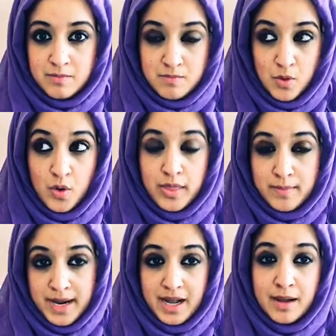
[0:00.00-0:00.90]
More the
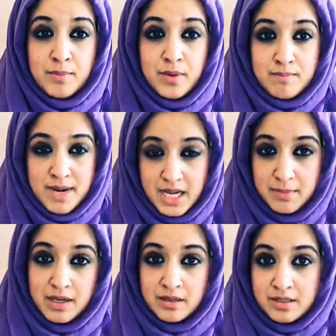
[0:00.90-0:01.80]
better, but
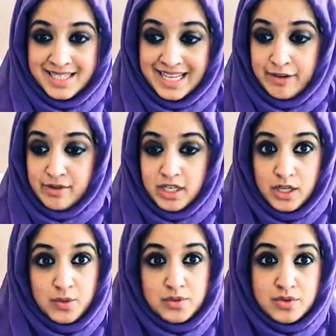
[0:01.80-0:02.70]
minimal, to get rid of
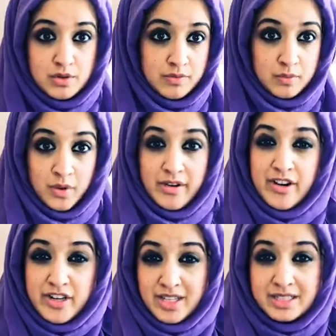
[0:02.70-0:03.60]
your own stuff. We're
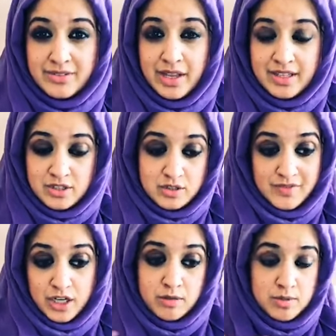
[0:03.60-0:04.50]
onions, right? There's stuff
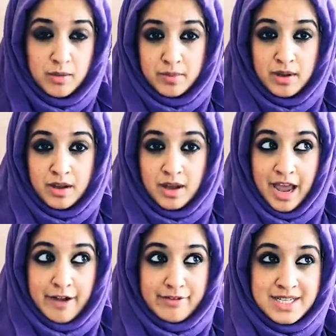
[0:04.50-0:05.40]
that comes up.
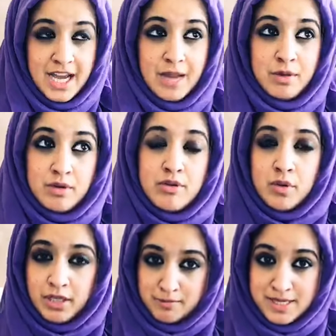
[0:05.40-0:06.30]
Every time you
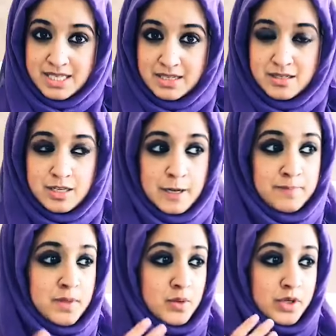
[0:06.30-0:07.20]
grow in your business
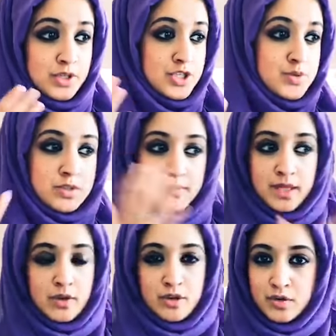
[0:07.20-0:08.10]
or you do
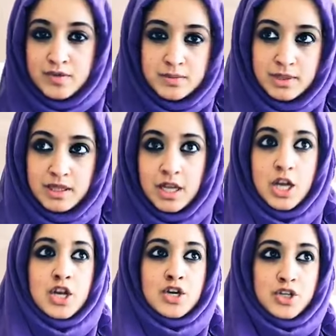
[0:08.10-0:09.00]
something uncomfortable,
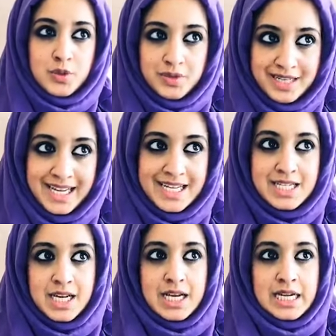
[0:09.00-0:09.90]
you
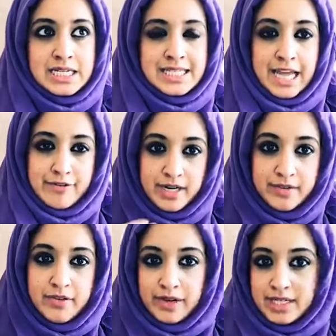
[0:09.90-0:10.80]
need to get
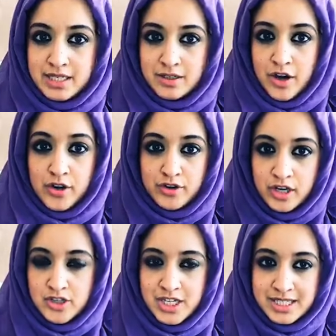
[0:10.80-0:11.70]
ready for it on an
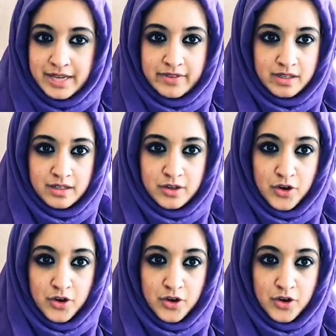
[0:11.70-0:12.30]
unconscious level,